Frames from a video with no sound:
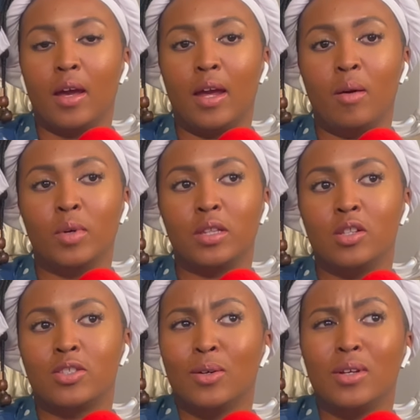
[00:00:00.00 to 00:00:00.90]
and
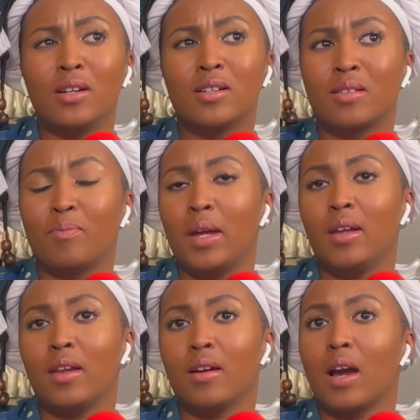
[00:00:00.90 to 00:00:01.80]
within 2 years of
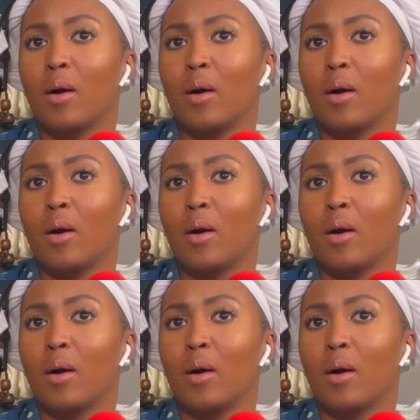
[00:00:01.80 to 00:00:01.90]
being here,